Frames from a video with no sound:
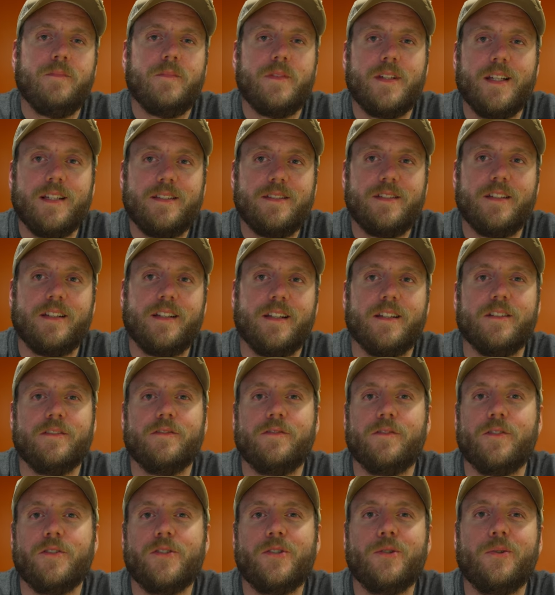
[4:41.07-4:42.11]
Thanks again
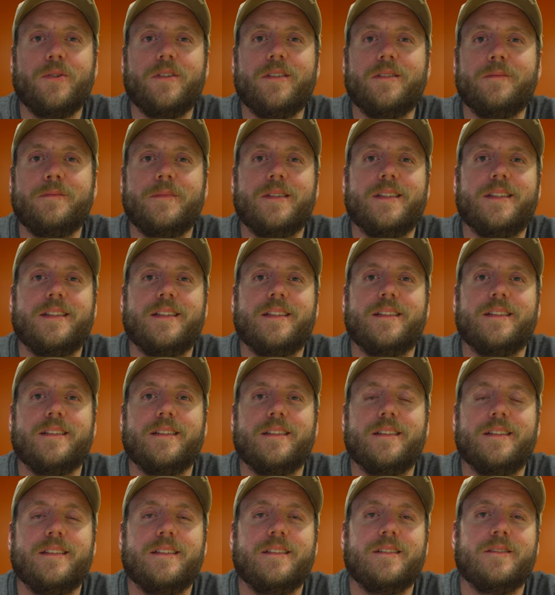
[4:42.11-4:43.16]
for joining me
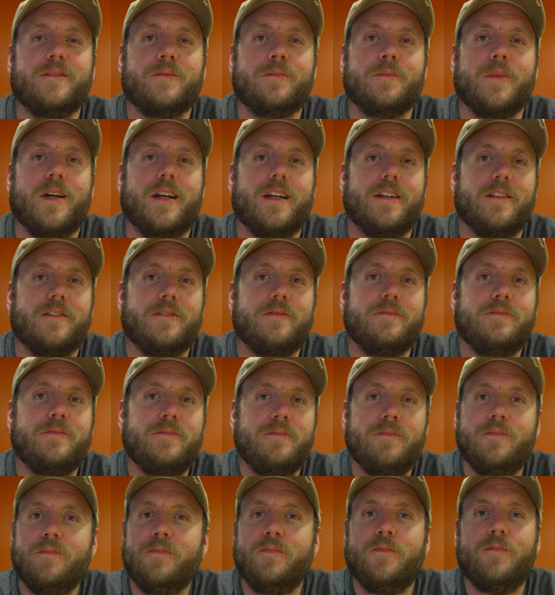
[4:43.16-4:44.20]
in my
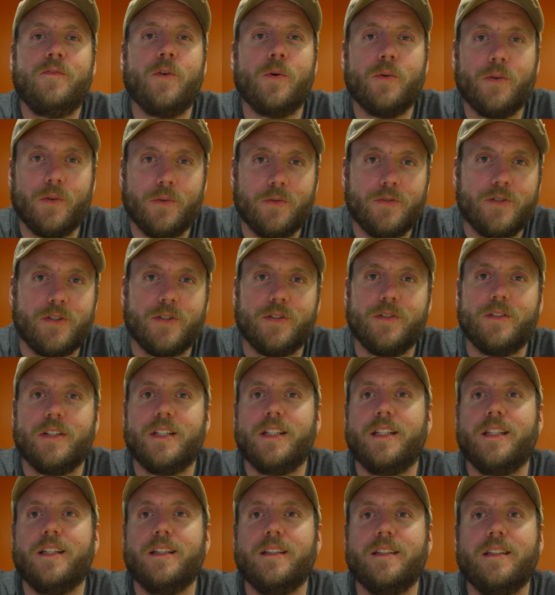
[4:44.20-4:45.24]
photo
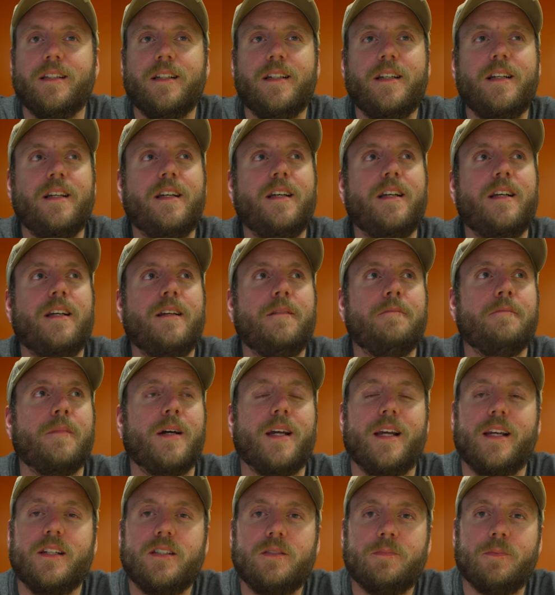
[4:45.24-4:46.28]
journey and
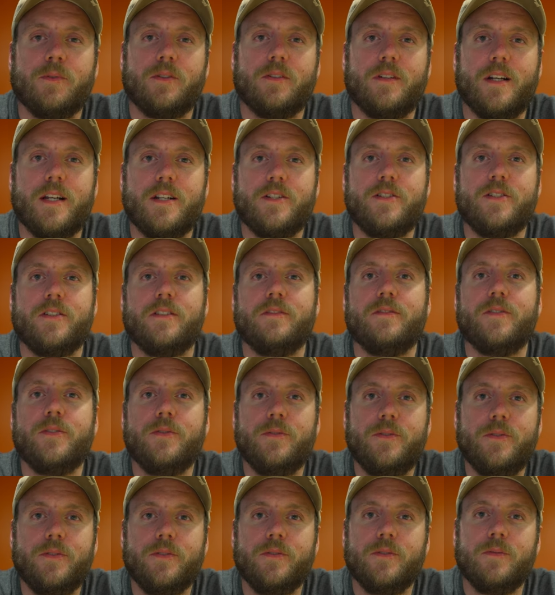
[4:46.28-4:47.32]
my exploration of
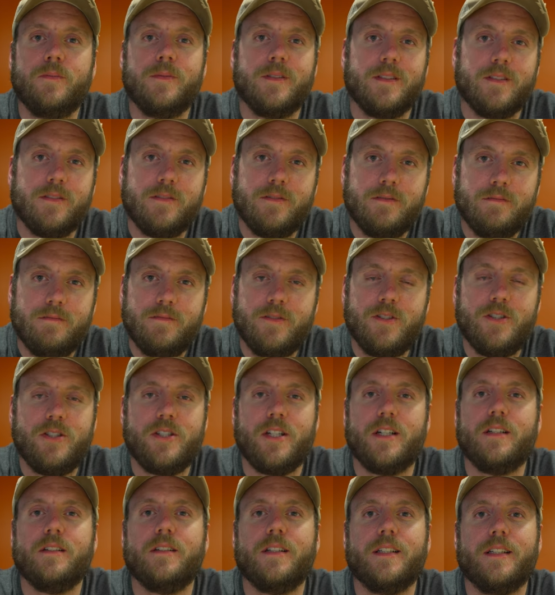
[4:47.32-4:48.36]
YouTube and
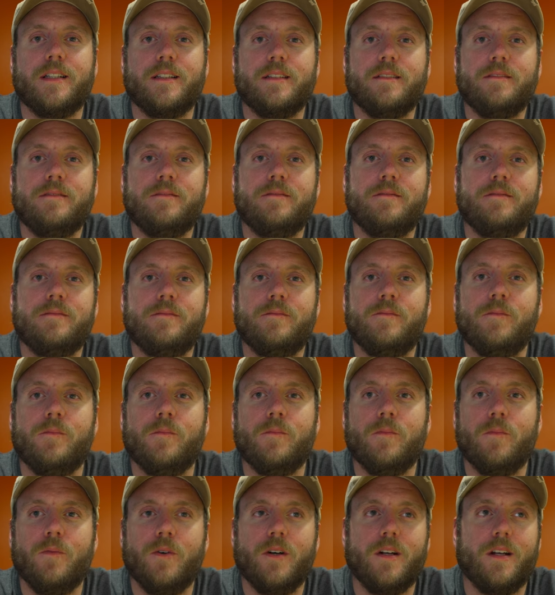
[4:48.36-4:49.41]
sharing
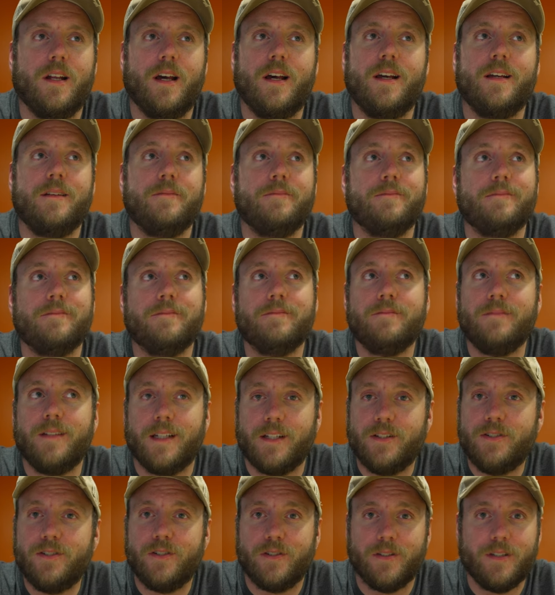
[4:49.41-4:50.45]
what I'm
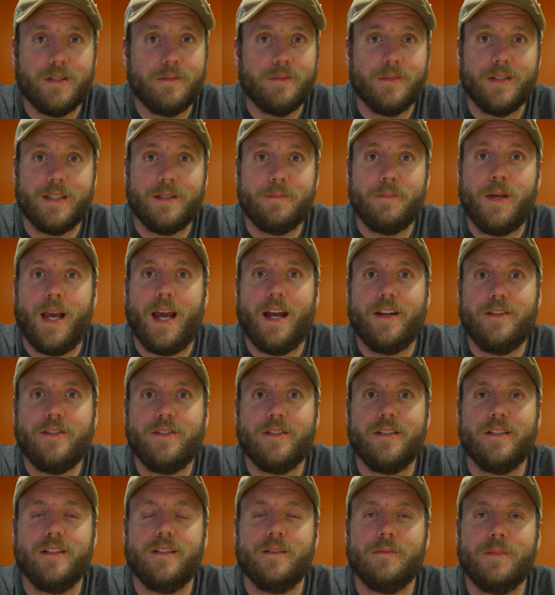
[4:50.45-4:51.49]
extremely
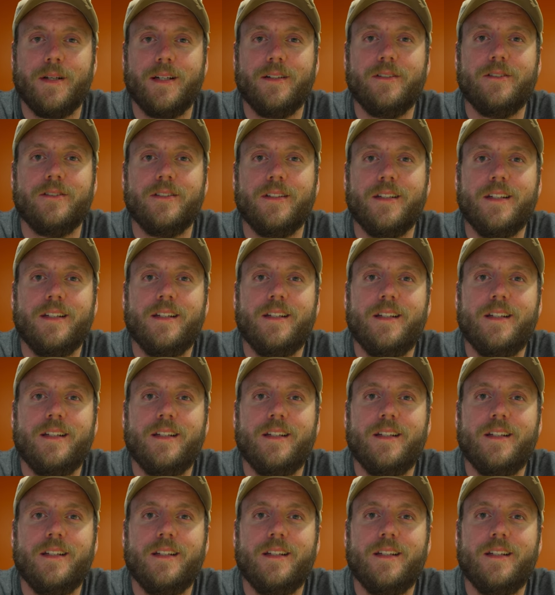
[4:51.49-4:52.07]
passionate about